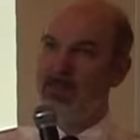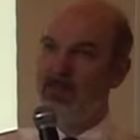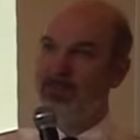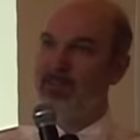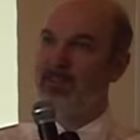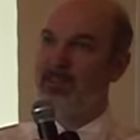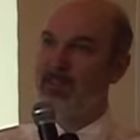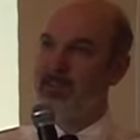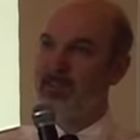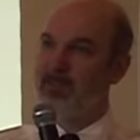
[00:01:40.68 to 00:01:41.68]

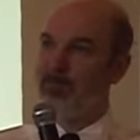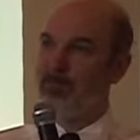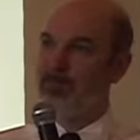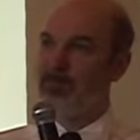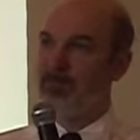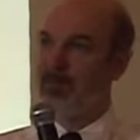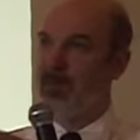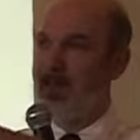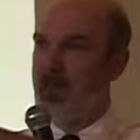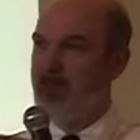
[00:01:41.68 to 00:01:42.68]
sophisticated
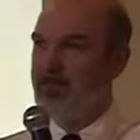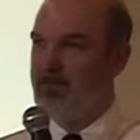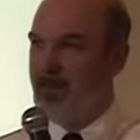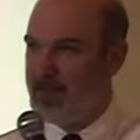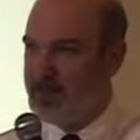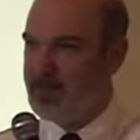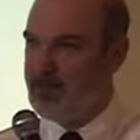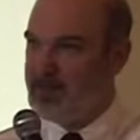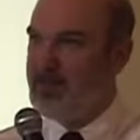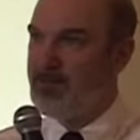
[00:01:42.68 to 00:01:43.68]
books, and very
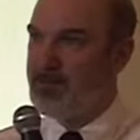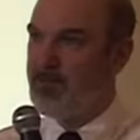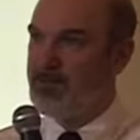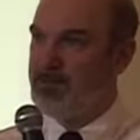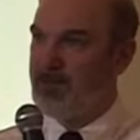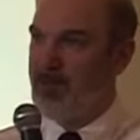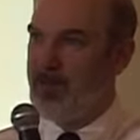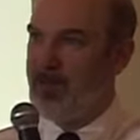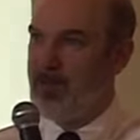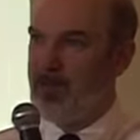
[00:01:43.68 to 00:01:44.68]
specific books
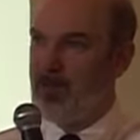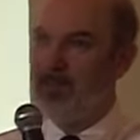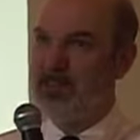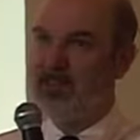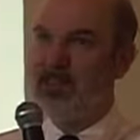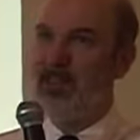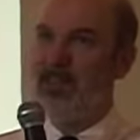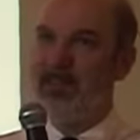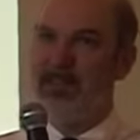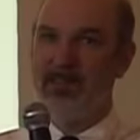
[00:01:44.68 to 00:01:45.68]
for theological
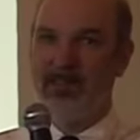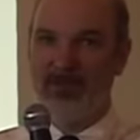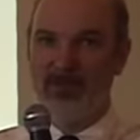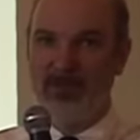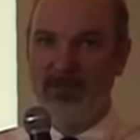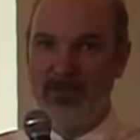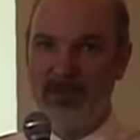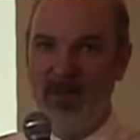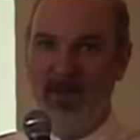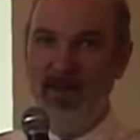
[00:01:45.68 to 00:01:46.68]
training institutions.
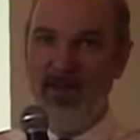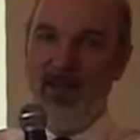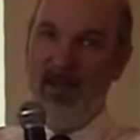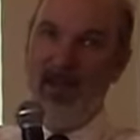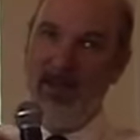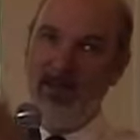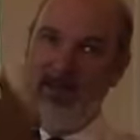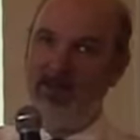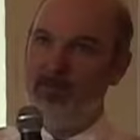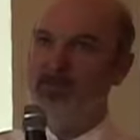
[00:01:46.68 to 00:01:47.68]

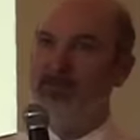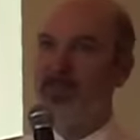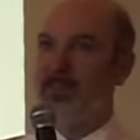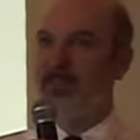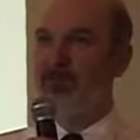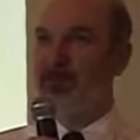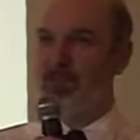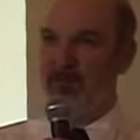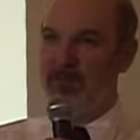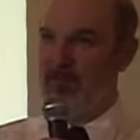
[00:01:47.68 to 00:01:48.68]
And the first category
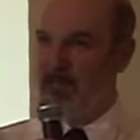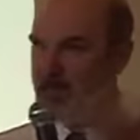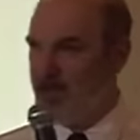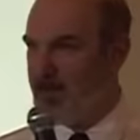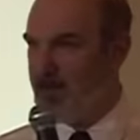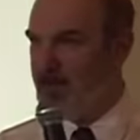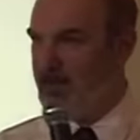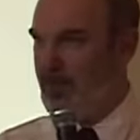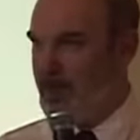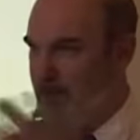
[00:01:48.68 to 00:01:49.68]
you can order
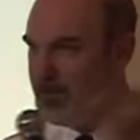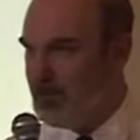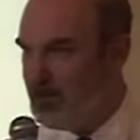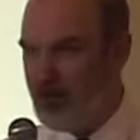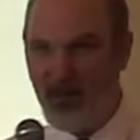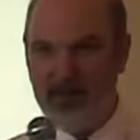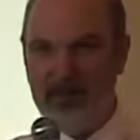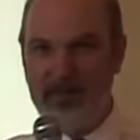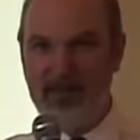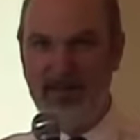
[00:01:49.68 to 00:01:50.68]
in bulk
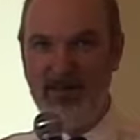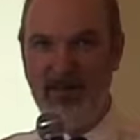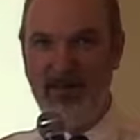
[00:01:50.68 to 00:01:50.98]
copies.